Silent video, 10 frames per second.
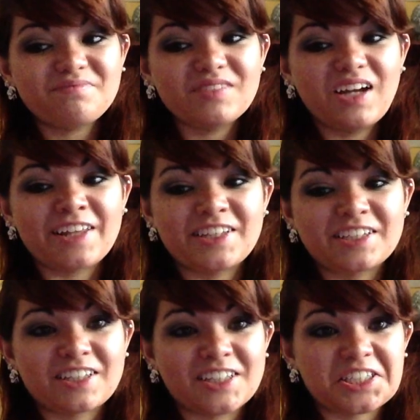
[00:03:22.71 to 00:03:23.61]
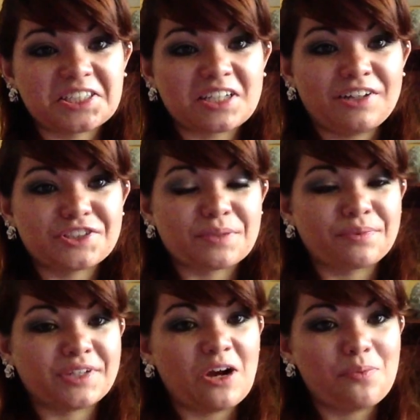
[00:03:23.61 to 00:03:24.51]
I think that this scholarship
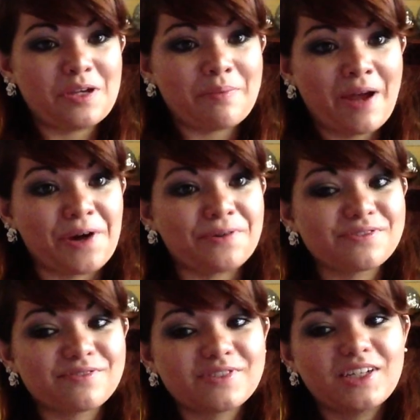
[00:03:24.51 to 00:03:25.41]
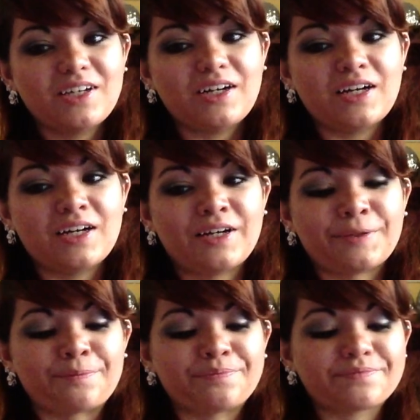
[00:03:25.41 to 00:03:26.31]
would help him out.
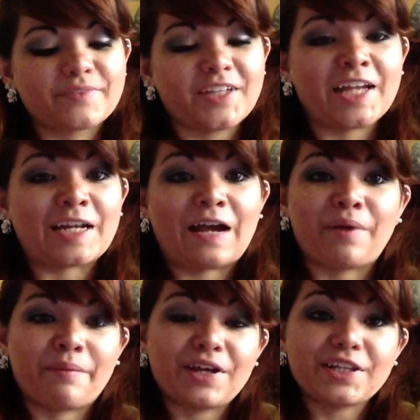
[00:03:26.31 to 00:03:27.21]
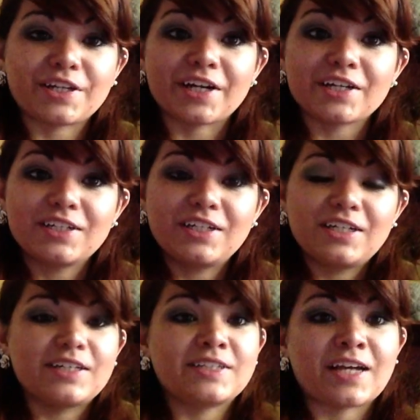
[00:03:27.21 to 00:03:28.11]
And now my mother
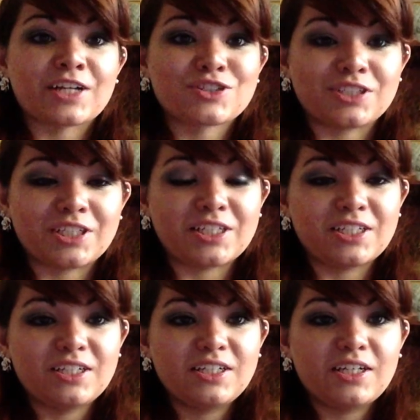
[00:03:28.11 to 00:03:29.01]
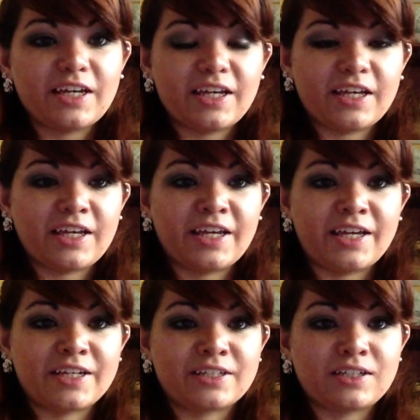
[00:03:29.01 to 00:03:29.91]
is actually
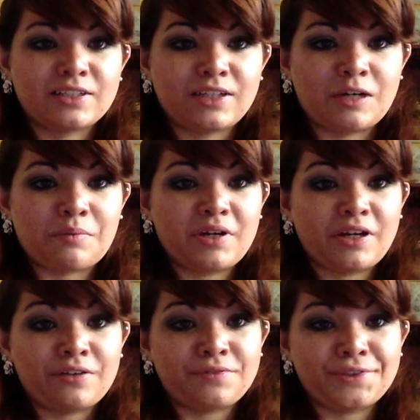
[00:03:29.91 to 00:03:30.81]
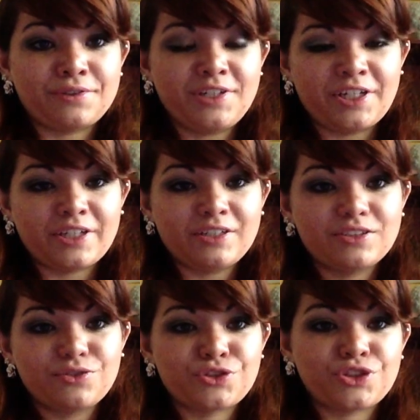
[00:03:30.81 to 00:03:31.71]
an alum of UD.
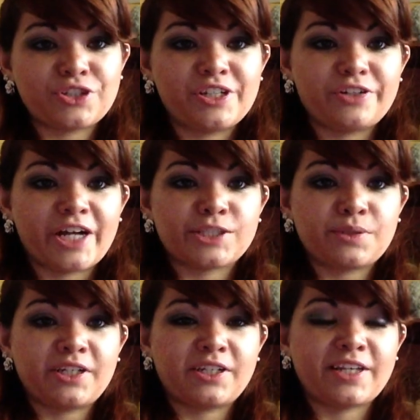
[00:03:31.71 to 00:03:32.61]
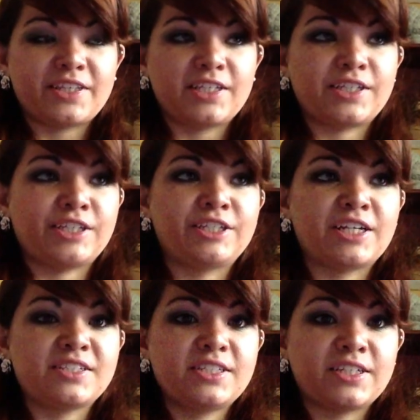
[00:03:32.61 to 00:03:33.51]
She graduated, I think, in
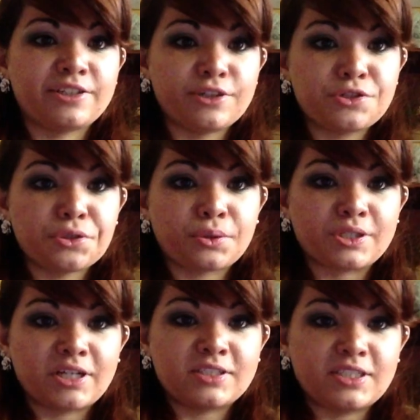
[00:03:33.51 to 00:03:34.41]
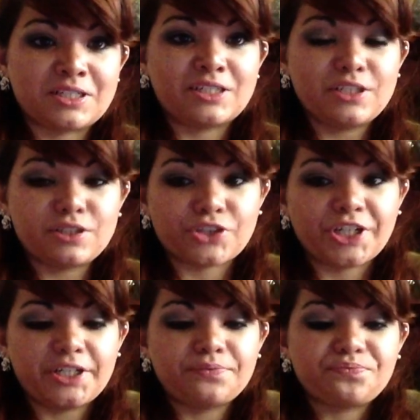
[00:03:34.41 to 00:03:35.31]
1992 or 1993,